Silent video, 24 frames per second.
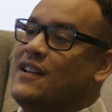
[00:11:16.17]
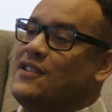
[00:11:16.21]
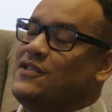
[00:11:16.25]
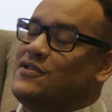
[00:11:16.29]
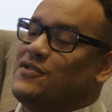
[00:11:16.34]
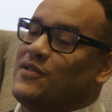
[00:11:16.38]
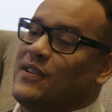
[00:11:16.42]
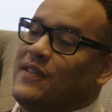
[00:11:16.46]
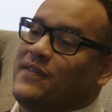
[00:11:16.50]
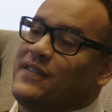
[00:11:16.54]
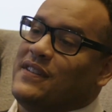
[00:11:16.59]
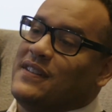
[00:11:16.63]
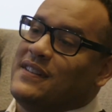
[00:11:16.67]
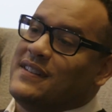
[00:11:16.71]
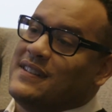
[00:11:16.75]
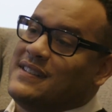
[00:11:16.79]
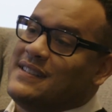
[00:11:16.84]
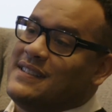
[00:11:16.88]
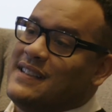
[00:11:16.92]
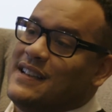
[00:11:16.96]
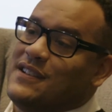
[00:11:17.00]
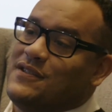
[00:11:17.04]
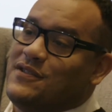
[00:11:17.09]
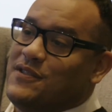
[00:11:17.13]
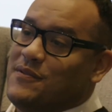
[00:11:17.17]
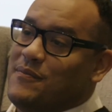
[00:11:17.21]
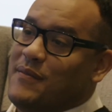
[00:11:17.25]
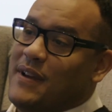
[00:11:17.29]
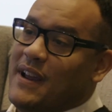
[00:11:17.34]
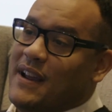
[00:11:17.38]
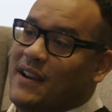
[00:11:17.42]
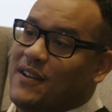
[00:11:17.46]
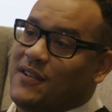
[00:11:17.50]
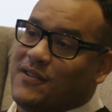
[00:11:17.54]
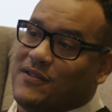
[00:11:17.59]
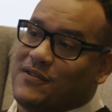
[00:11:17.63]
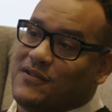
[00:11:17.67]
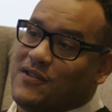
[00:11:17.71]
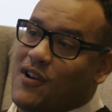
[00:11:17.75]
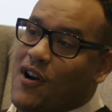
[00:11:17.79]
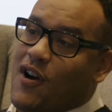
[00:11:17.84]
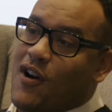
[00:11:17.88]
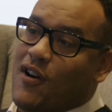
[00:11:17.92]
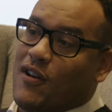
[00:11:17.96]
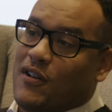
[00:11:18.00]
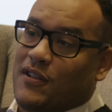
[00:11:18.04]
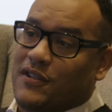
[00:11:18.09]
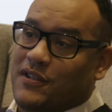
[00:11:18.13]
So if the decision makers
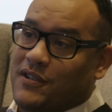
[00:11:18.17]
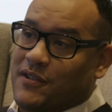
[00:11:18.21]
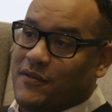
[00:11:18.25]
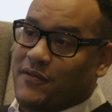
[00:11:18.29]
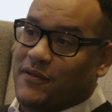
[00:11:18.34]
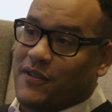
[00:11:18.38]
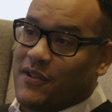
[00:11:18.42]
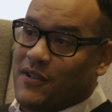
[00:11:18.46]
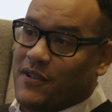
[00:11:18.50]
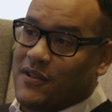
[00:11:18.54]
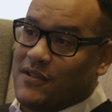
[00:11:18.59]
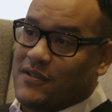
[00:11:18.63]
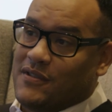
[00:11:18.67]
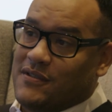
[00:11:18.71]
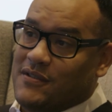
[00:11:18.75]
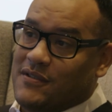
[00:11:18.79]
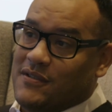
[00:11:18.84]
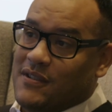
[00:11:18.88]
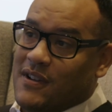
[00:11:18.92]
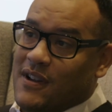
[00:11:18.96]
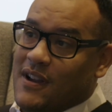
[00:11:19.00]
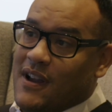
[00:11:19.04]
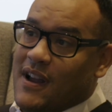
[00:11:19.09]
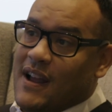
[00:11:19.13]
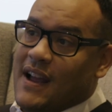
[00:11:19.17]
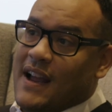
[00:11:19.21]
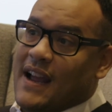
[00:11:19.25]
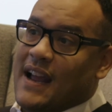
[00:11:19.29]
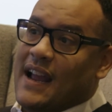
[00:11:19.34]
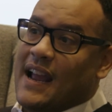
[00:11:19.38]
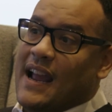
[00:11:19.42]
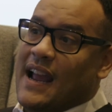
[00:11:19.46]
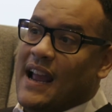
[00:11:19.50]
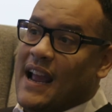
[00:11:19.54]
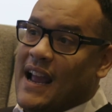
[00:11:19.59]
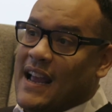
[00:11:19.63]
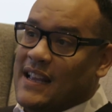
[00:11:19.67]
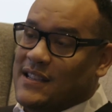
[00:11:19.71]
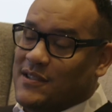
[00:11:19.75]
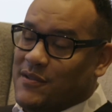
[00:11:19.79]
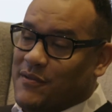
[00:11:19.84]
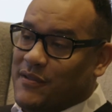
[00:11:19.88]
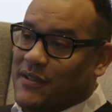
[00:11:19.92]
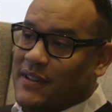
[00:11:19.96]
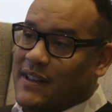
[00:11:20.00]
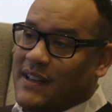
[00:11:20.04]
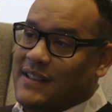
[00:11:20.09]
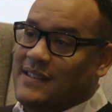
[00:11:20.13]
aren't diverse as
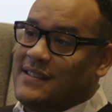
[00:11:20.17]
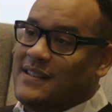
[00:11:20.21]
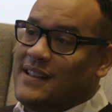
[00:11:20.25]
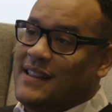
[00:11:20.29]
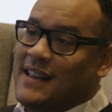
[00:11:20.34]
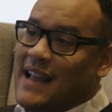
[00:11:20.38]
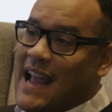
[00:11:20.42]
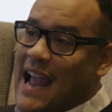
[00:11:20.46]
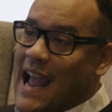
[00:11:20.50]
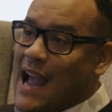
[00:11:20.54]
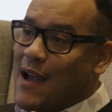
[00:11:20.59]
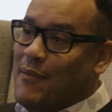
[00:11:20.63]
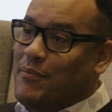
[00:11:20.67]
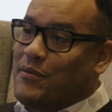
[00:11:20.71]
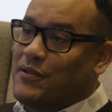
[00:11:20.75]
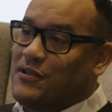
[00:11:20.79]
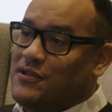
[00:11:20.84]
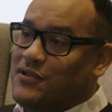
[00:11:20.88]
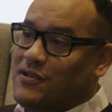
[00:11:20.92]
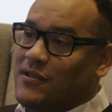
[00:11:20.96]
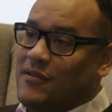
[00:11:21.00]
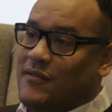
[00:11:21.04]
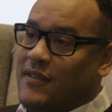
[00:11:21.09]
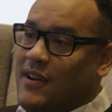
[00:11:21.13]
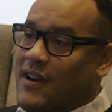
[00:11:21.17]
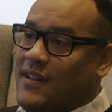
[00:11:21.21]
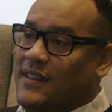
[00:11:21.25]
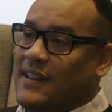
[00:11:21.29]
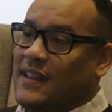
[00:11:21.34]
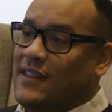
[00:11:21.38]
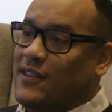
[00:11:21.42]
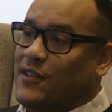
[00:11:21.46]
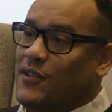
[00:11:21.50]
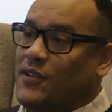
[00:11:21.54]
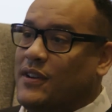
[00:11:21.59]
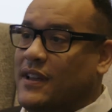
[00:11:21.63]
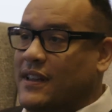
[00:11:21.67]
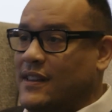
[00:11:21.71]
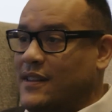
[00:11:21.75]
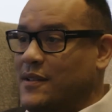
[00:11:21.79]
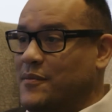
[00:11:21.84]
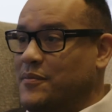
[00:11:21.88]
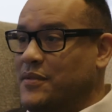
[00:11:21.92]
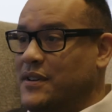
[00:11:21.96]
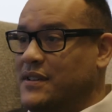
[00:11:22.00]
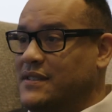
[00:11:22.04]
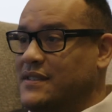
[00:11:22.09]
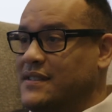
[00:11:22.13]
it relates to the aperture of how they look at
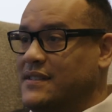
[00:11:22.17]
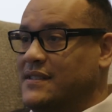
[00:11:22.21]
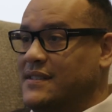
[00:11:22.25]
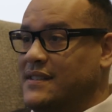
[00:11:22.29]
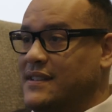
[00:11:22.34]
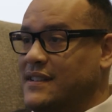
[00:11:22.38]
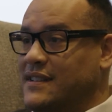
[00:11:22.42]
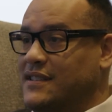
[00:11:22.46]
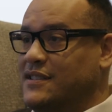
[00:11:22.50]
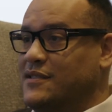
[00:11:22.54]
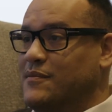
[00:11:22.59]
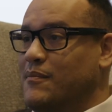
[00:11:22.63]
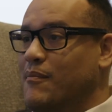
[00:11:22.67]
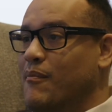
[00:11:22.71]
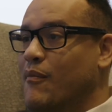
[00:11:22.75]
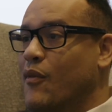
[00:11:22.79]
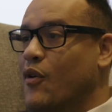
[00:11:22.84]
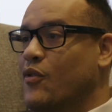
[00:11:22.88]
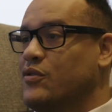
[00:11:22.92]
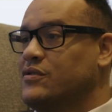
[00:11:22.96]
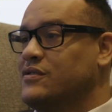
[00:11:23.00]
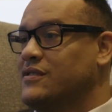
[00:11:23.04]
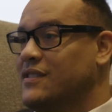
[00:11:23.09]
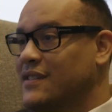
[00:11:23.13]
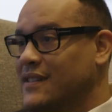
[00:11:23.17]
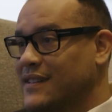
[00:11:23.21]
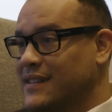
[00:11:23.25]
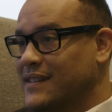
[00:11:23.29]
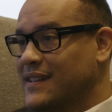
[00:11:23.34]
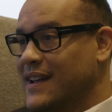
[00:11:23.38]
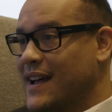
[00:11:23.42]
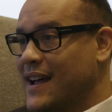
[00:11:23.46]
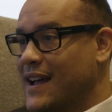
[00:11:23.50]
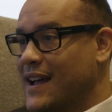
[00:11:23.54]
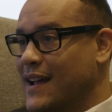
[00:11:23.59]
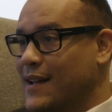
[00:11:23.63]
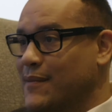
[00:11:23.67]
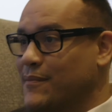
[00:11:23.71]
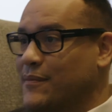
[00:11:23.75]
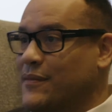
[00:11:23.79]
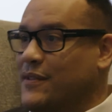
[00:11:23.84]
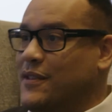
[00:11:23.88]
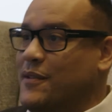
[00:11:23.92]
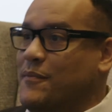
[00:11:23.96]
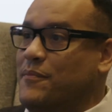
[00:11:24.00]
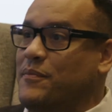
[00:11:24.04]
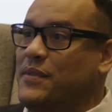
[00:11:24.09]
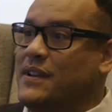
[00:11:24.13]
the businesses, most of the time
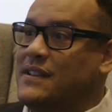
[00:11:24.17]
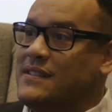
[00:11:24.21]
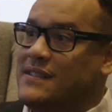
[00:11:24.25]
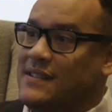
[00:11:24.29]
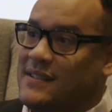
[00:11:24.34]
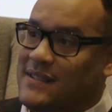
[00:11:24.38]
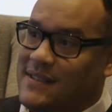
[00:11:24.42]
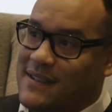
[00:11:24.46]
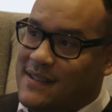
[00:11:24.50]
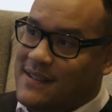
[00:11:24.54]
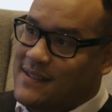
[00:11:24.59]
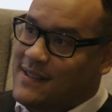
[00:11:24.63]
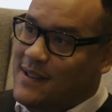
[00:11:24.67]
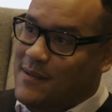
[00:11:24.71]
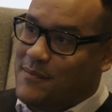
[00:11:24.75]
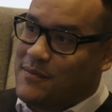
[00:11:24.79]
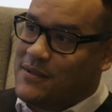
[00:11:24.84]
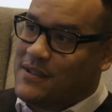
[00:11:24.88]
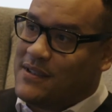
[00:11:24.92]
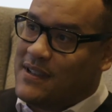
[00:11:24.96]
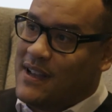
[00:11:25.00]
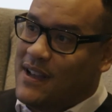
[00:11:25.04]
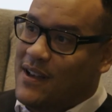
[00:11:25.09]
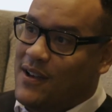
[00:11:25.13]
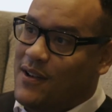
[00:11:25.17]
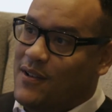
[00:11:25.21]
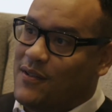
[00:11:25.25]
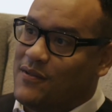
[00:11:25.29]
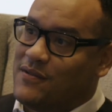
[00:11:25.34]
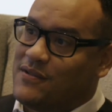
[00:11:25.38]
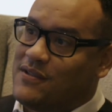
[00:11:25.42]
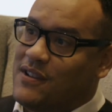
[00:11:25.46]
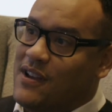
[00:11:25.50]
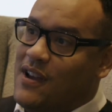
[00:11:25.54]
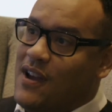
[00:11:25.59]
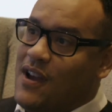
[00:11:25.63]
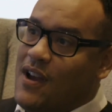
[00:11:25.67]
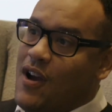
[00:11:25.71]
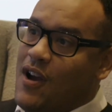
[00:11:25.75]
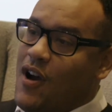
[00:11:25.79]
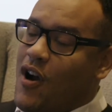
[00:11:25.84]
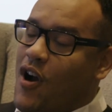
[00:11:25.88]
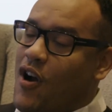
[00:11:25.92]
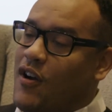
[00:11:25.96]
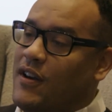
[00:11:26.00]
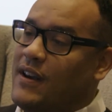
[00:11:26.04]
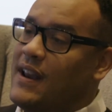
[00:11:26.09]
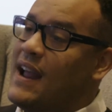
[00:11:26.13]
the businesses themselves
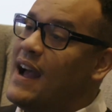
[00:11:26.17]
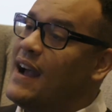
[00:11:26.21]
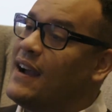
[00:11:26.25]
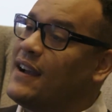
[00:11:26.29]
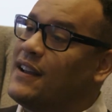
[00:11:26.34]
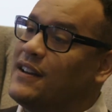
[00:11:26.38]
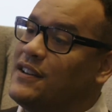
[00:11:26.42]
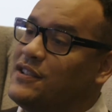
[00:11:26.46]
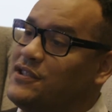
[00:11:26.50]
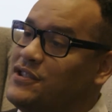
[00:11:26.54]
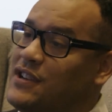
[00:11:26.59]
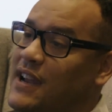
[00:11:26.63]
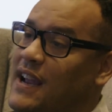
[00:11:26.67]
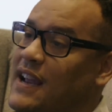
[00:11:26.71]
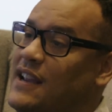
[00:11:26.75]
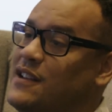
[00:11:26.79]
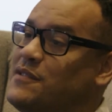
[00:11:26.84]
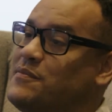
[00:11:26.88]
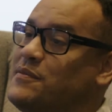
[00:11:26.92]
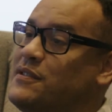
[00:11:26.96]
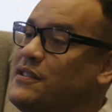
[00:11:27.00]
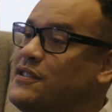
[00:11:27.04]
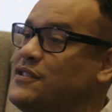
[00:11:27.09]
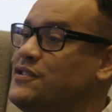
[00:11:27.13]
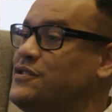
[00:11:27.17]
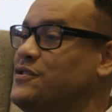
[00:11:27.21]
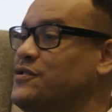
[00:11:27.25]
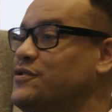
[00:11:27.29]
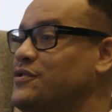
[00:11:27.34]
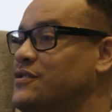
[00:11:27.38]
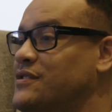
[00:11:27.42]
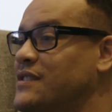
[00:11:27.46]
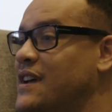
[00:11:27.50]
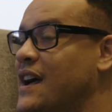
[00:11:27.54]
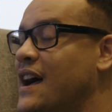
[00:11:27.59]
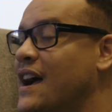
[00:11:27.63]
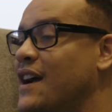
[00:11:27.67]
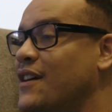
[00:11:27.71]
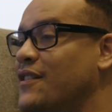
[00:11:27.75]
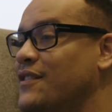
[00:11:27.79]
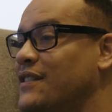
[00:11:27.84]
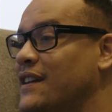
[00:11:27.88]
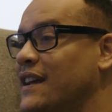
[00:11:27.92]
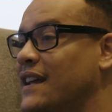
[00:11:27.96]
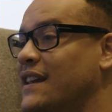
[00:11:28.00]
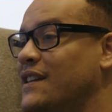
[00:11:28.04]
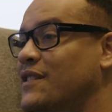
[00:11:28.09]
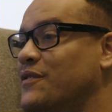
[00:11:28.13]
are not going to change, because you just hire
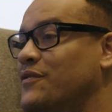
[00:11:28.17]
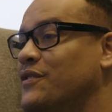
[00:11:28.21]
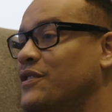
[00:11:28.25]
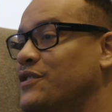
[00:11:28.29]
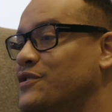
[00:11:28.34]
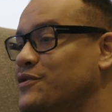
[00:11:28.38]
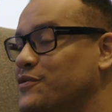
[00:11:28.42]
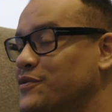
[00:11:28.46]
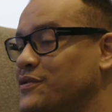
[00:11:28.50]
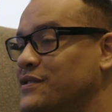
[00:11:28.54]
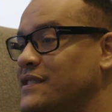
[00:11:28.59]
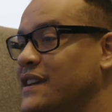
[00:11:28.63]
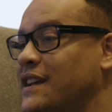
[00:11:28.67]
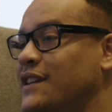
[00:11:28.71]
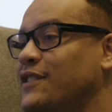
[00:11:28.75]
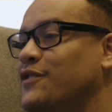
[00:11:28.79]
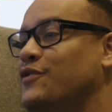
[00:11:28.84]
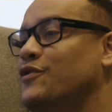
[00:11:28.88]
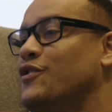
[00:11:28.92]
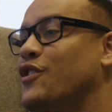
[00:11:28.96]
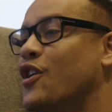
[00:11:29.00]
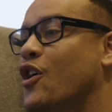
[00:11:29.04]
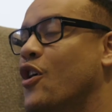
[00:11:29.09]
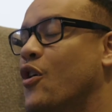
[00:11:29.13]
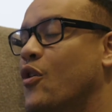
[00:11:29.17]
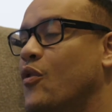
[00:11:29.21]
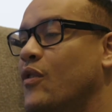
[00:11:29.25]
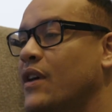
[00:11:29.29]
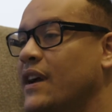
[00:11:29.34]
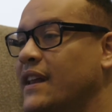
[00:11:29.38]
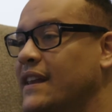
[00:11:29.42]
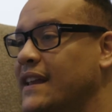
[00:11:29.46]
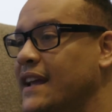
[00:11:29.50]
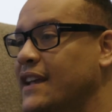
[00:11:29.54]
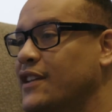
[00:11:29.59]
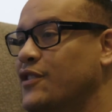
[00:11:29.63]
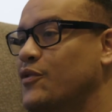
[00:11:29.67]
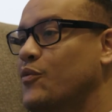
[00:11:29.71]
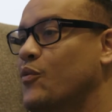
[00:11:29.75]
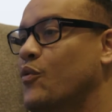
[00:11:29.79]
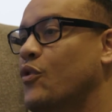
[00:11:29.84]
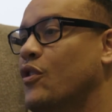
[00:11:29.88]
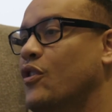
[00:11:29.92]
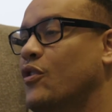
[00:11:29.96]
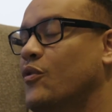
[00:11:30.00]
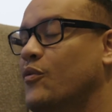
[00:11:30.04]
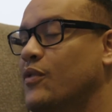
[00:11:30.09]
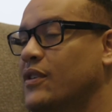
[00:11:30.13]
the individuals that you know and that you
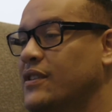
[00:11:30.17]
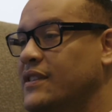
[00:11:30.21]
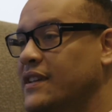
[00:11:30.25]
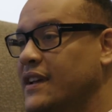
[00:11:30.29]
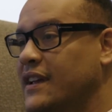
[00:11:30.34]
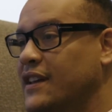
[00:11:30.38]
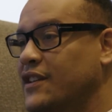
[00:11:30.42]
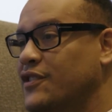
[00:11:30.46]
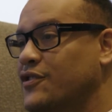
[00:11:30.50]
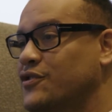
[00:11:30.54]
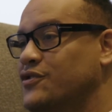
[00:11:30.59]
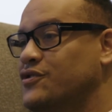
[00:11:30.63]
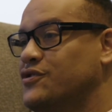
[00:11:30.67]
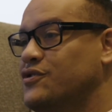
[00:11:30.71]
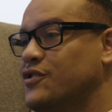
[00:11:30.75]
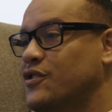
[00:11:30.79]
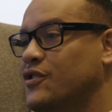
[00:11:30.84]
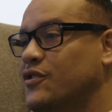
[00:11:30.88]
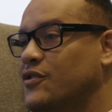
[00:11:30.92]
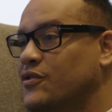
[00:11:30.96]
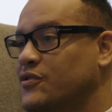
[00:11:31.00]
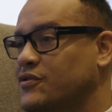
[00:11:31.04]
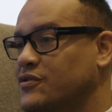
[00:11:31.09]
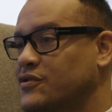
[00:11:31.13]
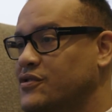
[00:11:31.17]
work with in your circle.